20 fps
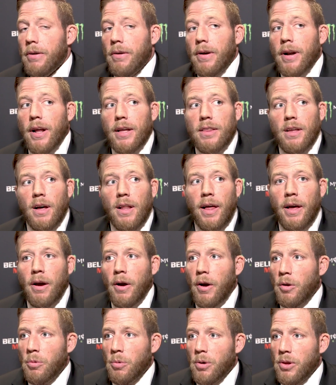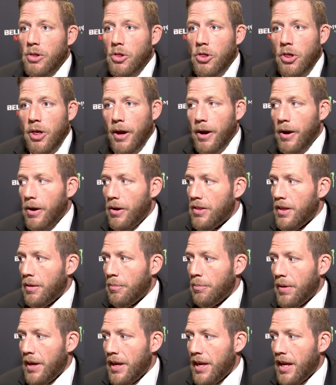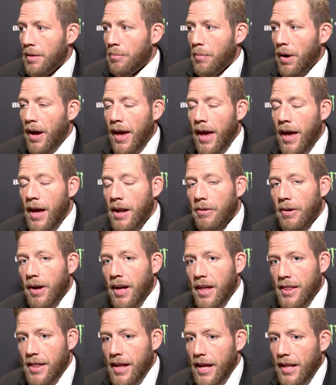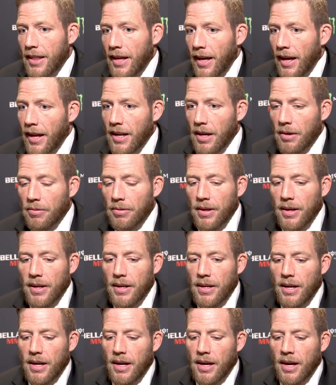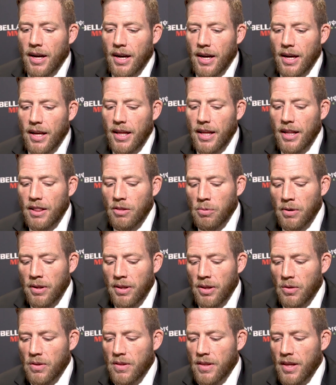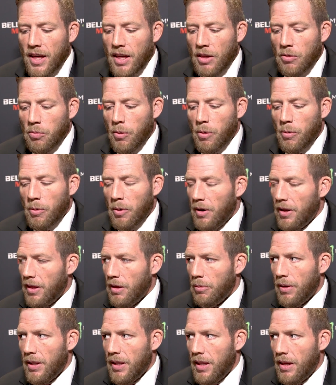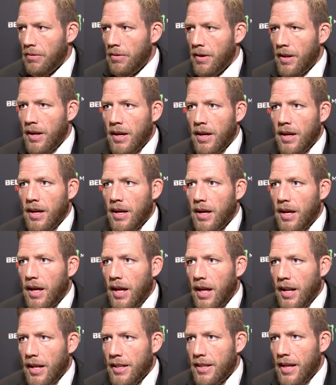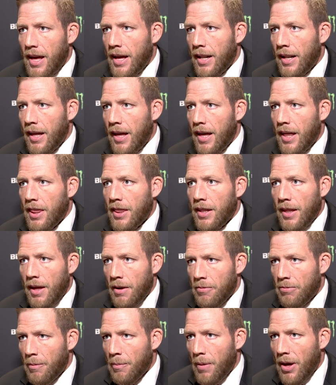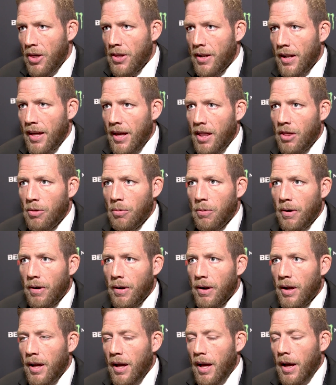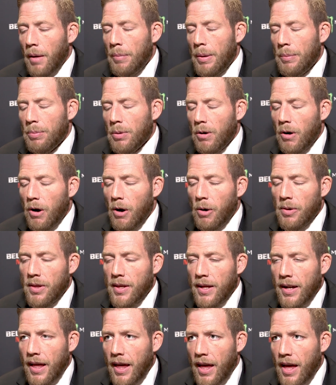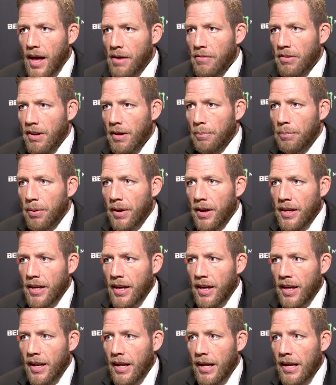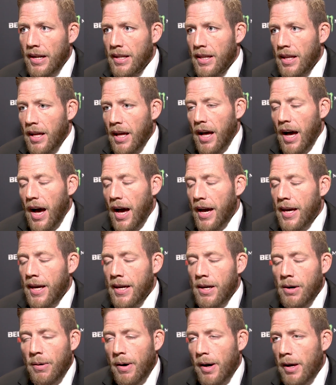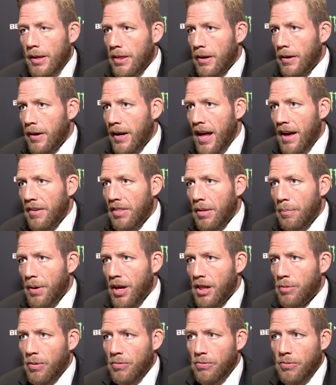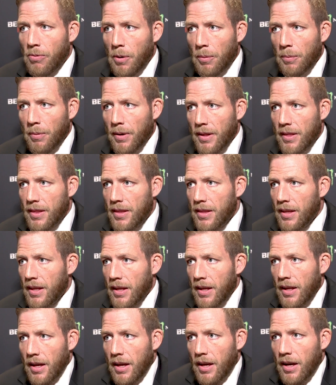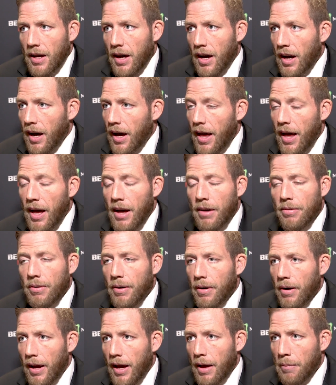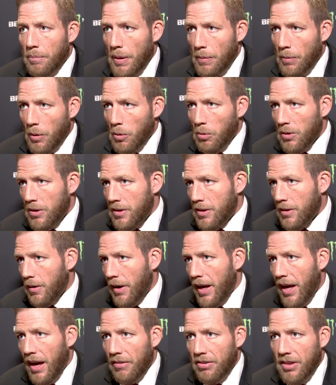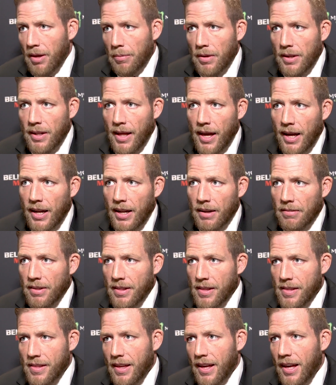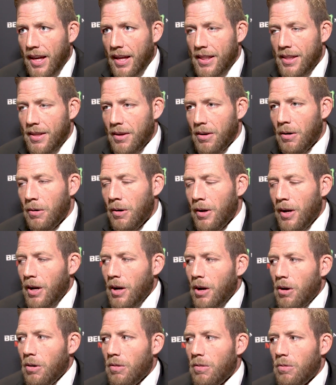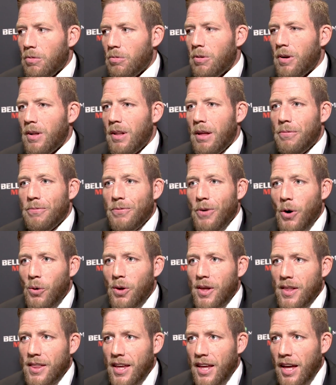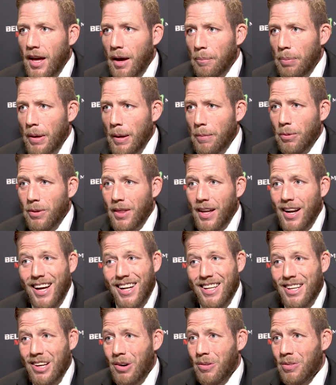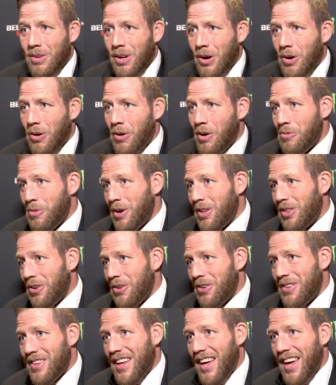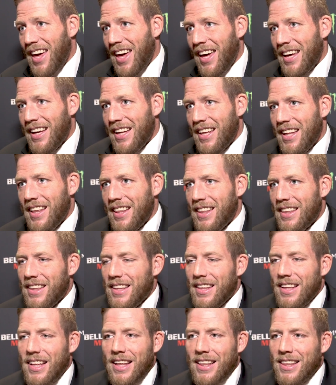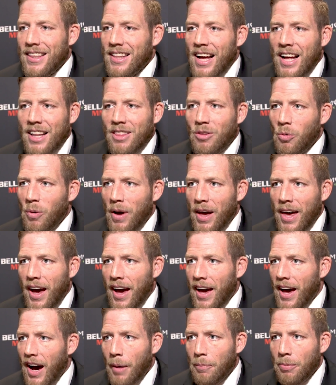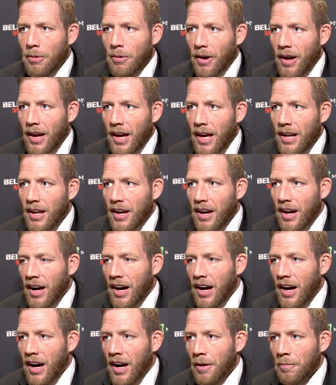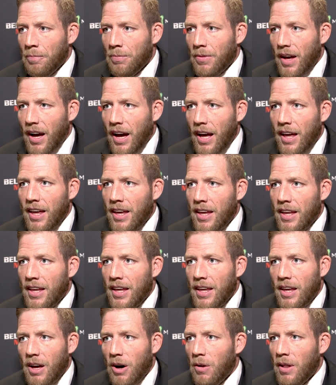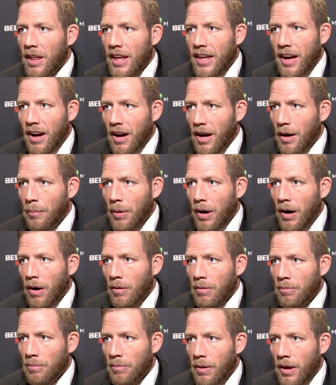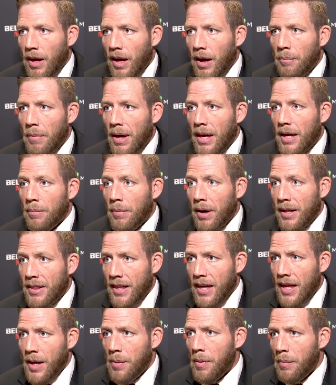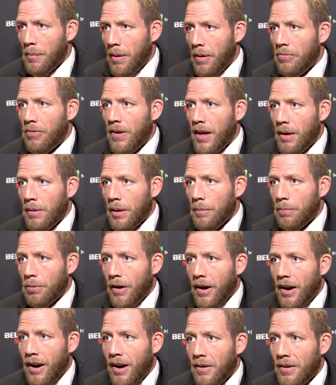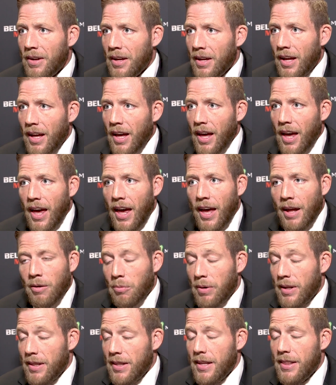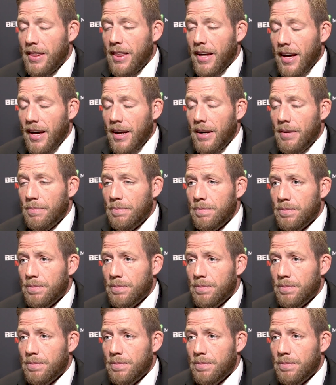critics. All I heard was cheers and me getting my hand raised at the end of it uh, it's one of those things where we we live in a in a day and age in the information age where people are always going to have an opinion, and I can go out there and have the best performance uh, ever, and people will still have something negative to say. So, really focusing on people that I don't know and what they're saying is is not the way I operate. Uh, I only care about uh, making my team and my family proud, and we did that.